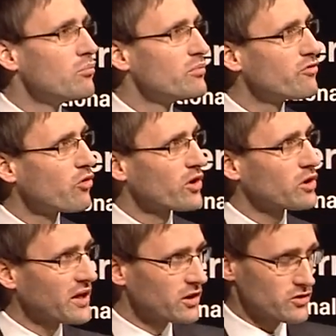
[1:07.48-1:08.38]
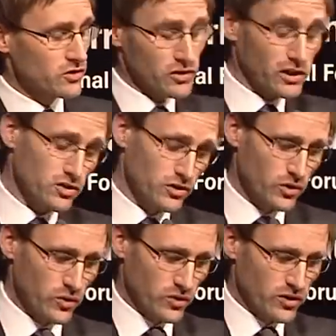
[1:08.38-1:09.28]
Before a quick introduction
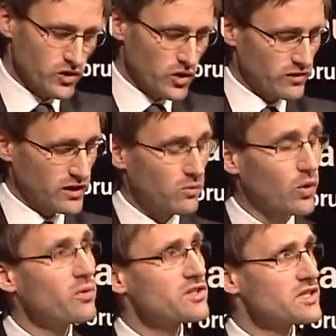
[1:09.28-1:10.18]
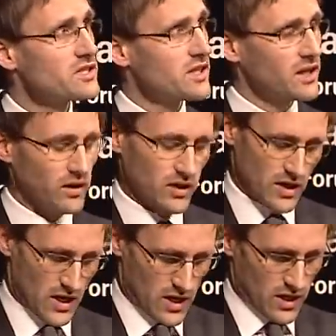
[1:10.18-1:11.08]
to the survey, what we did here
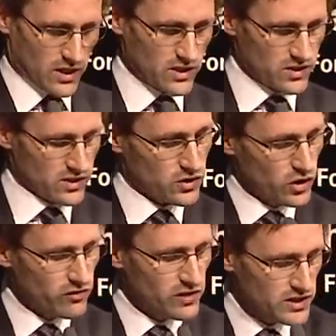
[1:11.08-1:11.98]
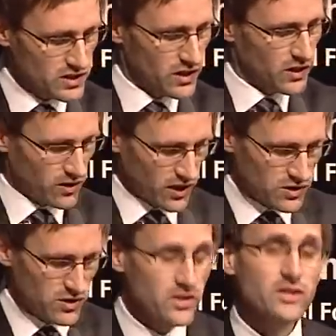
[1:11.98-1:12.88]
is surveyed the
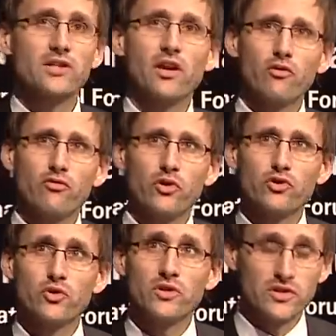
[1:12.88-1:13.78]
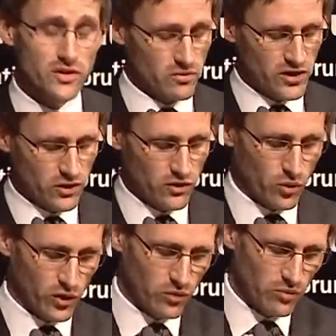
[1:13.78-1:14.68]
90 cities I referred to. You see them here on the
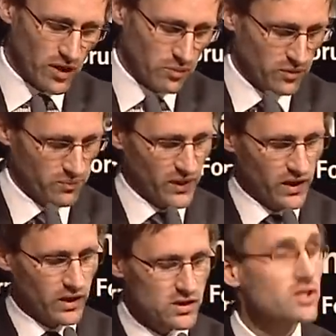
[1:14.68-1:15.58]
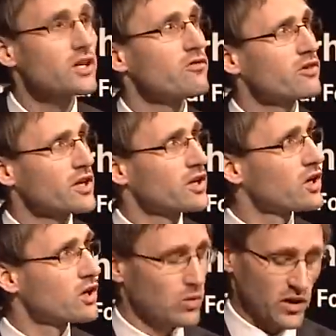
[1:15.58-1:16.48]
world map. It's covering
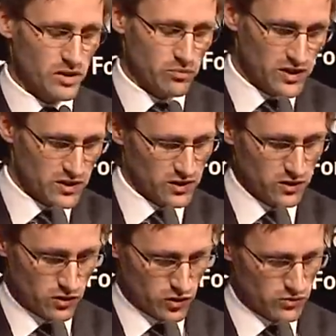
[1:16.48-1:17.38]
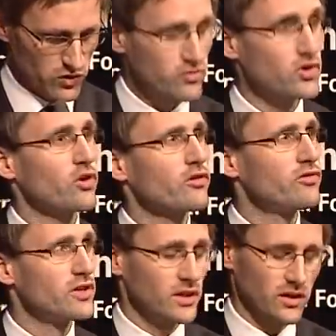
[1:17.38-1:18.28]
quite a bit in terms of
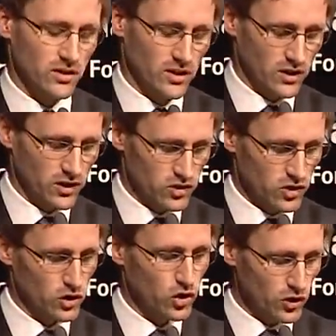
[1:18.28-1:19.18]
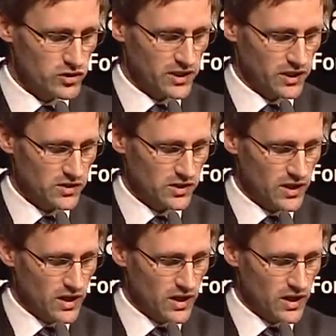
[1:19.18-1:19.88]
geography and cultural context.